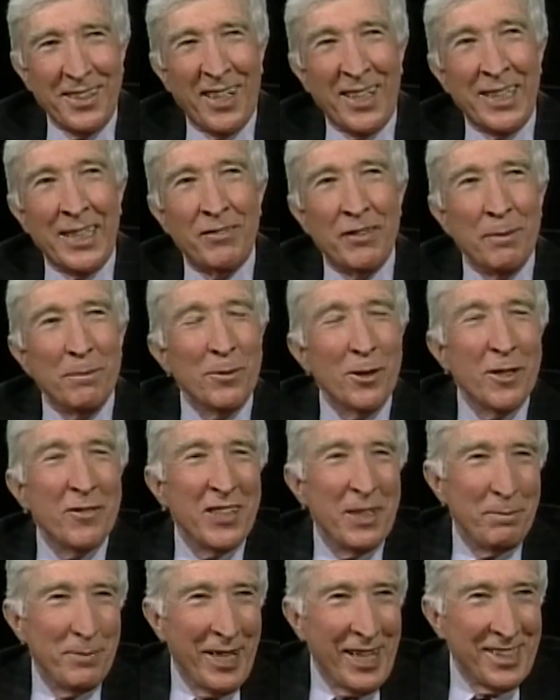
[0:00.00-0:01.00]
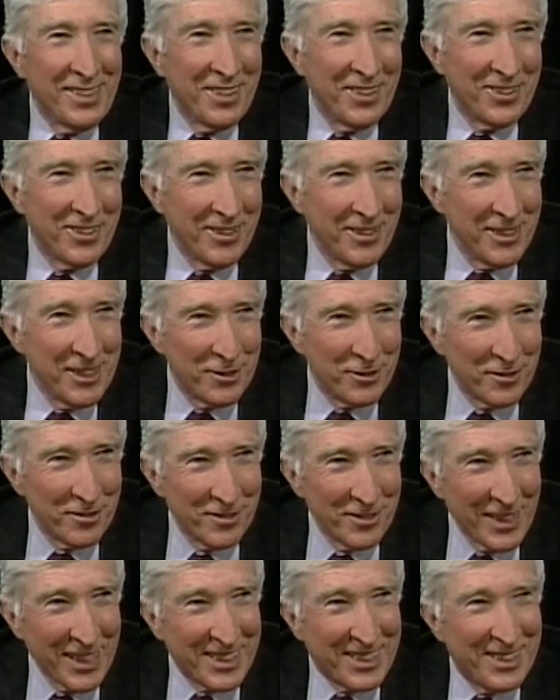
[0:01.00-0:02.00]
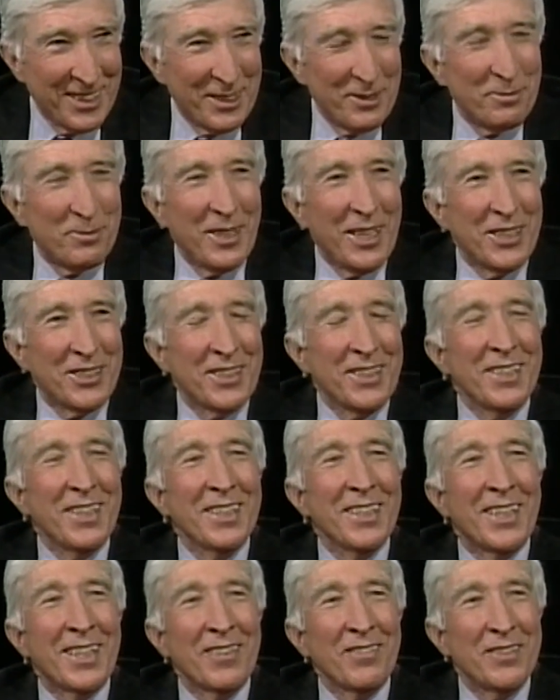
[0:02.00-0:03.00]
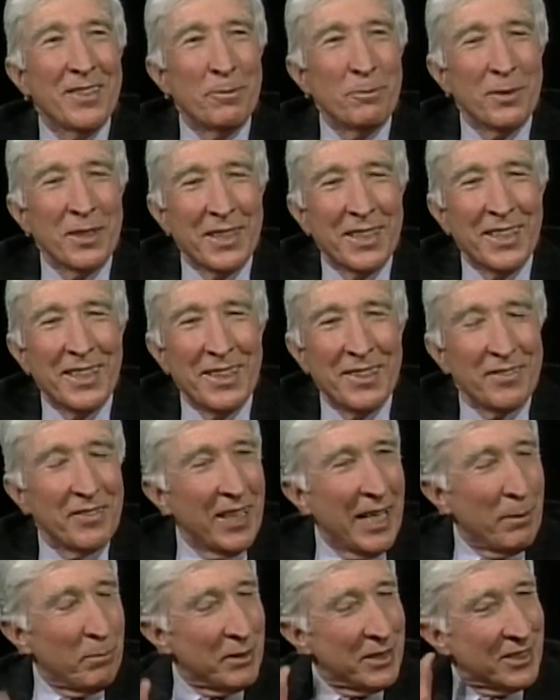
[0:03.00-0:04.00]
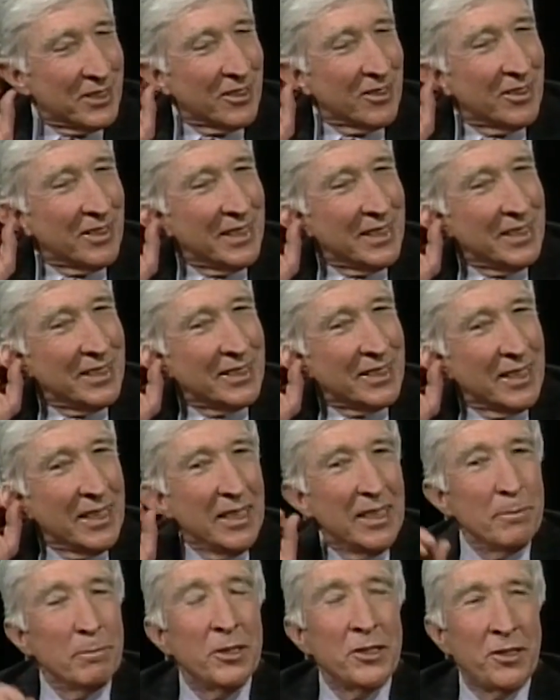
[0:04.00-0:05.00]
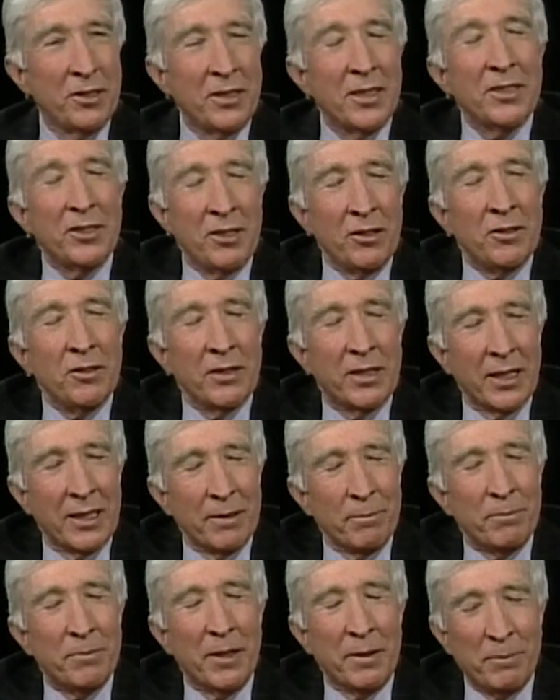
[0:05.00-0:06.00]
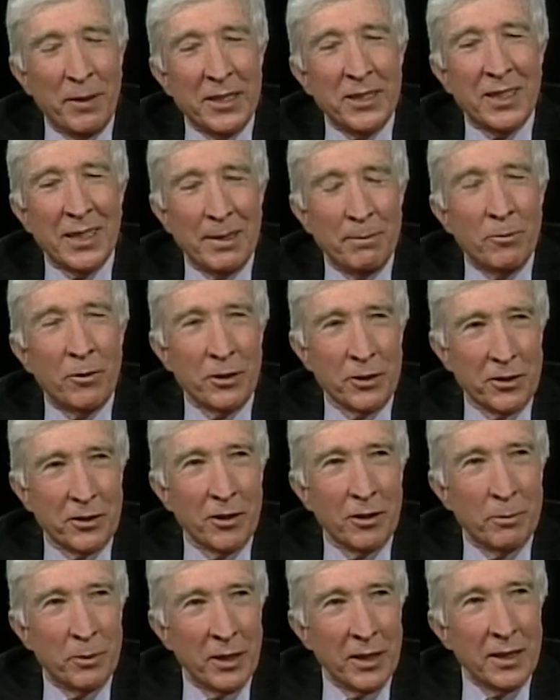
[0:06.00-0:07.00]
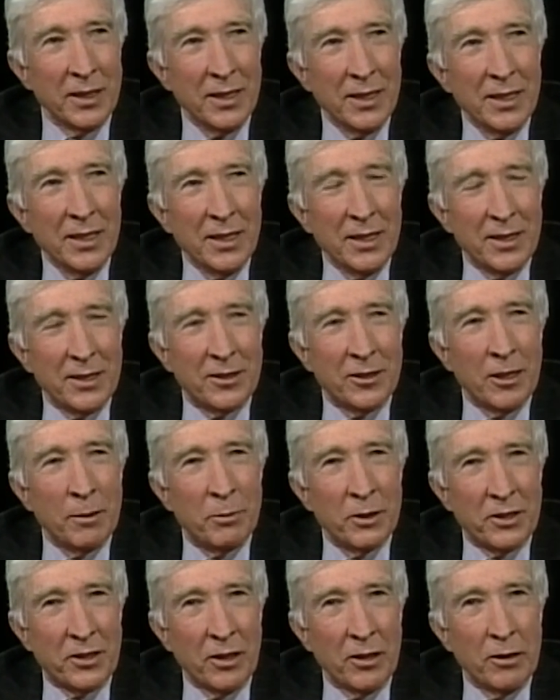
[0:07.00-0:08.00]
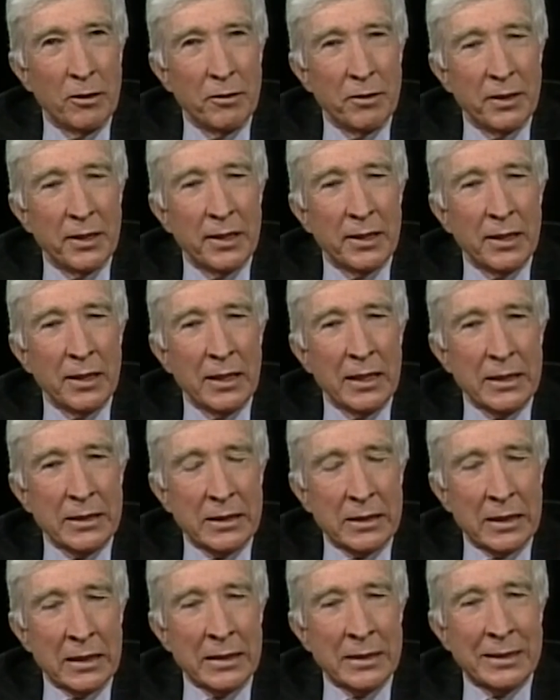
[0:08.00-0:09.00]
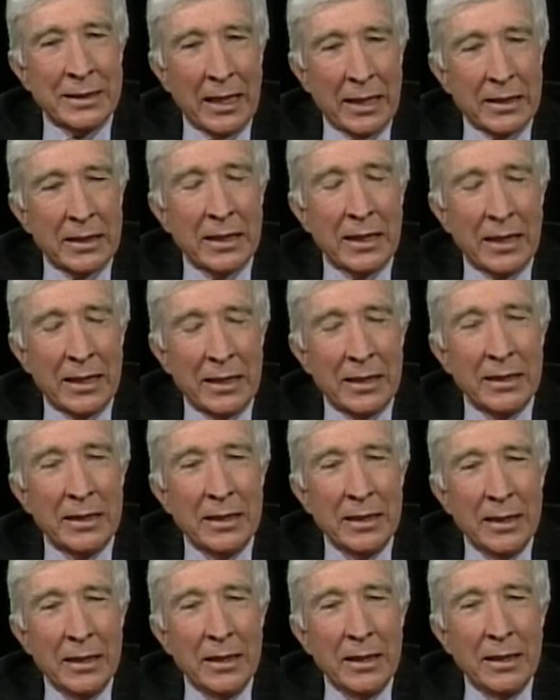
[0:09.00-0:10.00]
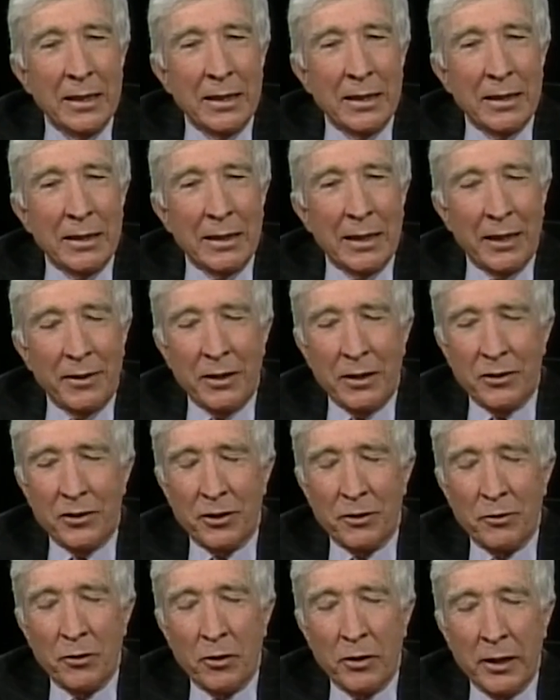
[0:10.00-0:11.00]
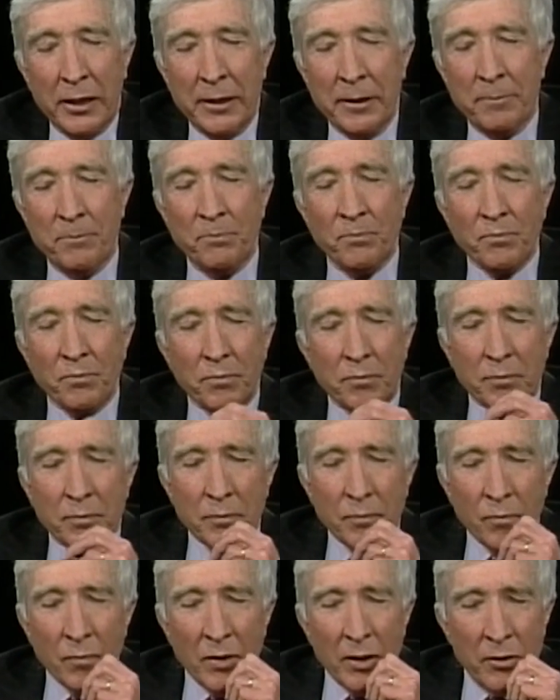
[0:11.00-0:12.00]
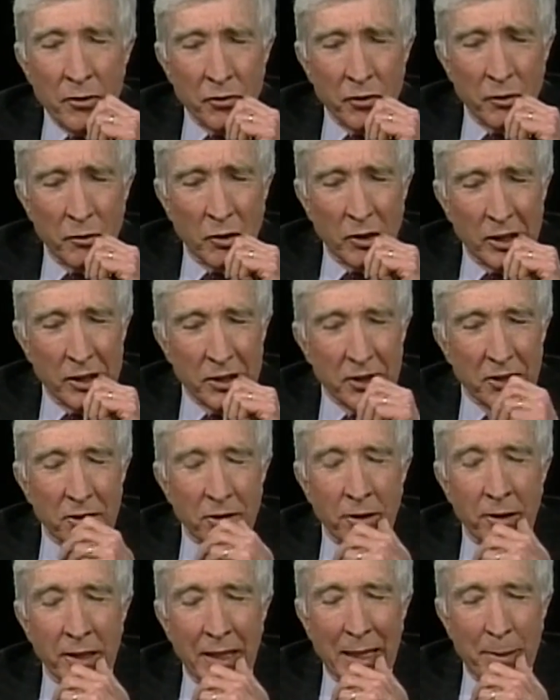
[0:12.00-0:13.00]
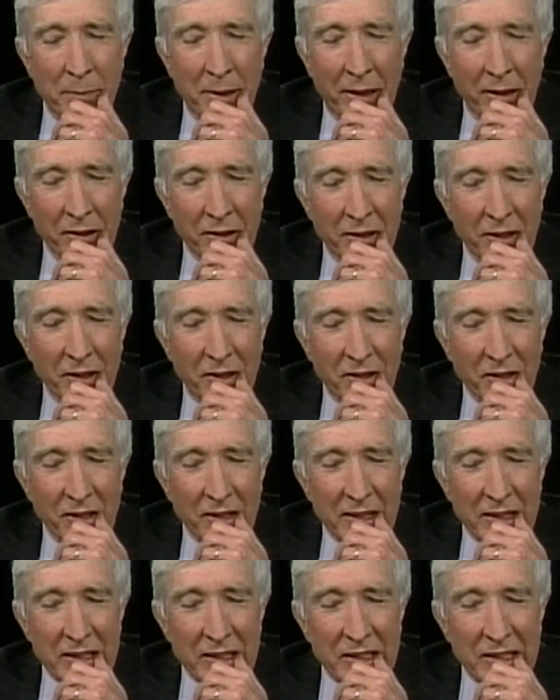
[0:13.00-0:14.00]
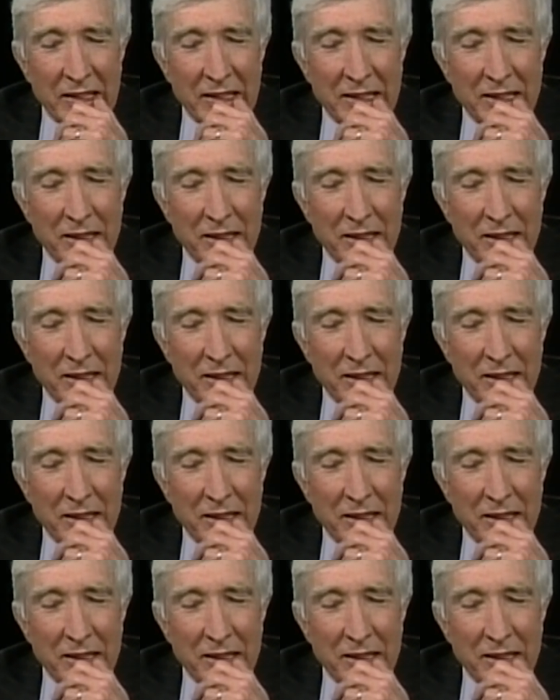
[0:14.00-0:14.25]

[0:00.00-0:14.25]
like not every movie made in the 30s reflects the depression. A lot of them were kind of happy stories, but you did you do get a, a basically more sober, sober tone and less uh, satire. Uh, I think Saroyan, Saroyan's story came out of the 30s,